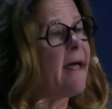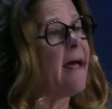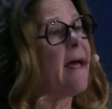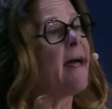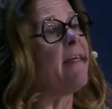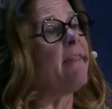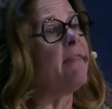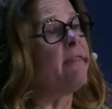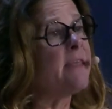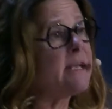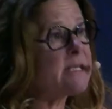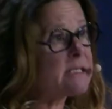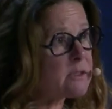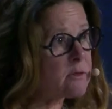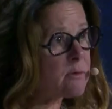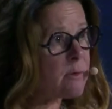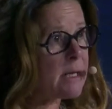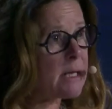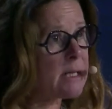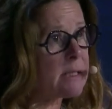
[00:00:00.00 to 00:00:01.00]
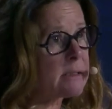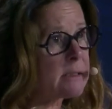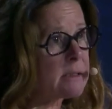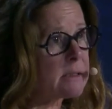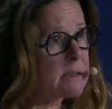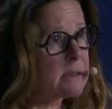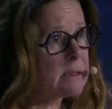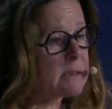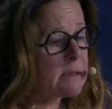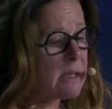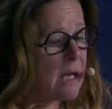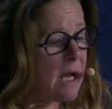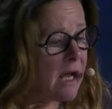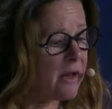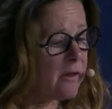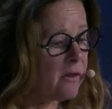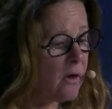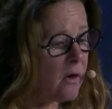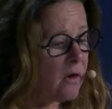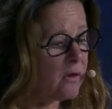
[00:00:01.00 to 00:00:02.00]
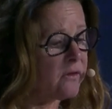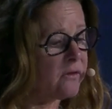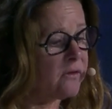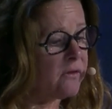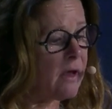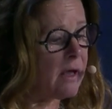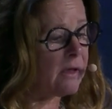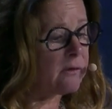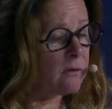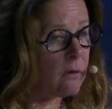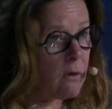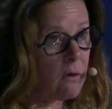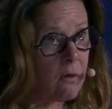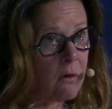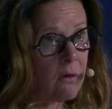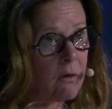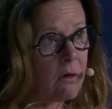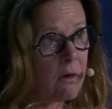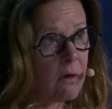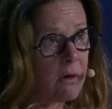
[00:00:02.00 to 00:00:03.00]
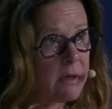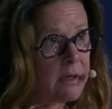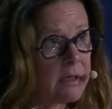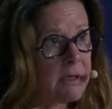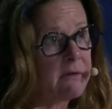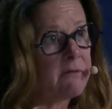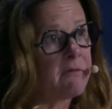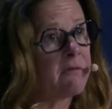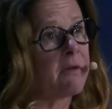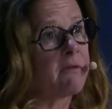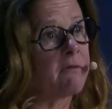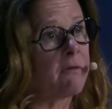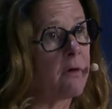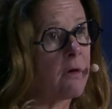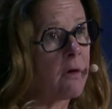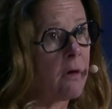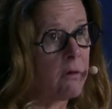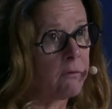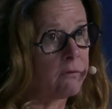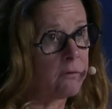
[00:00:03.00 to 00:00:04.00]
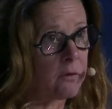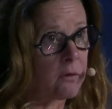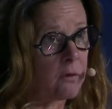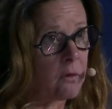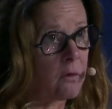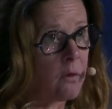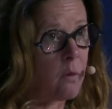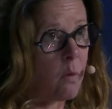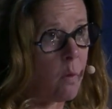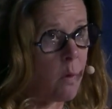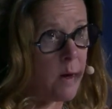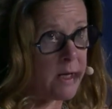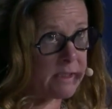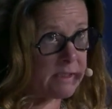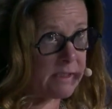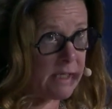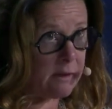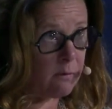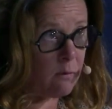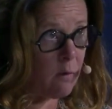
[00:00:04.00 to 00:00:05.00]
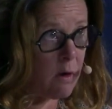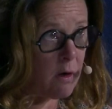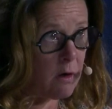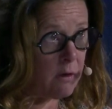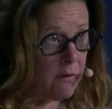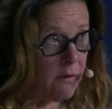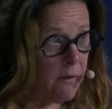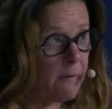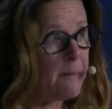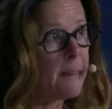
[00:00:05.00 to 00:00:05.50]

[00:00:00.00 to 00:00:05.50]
And these trends are not at all in favor of the Western world.